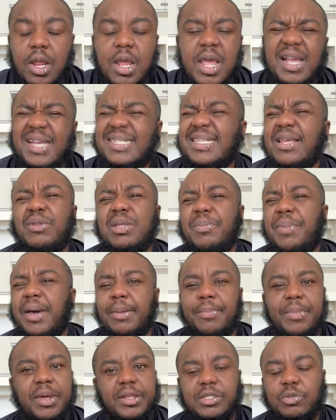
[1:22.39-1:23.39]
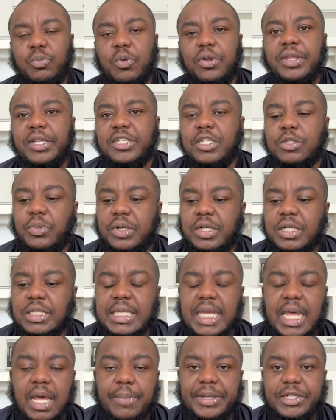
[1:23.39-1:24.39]
because I only bought a month's worth. I just wanted to see
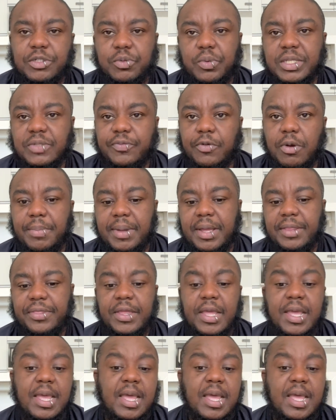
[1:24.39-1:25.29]
how much it was for a month.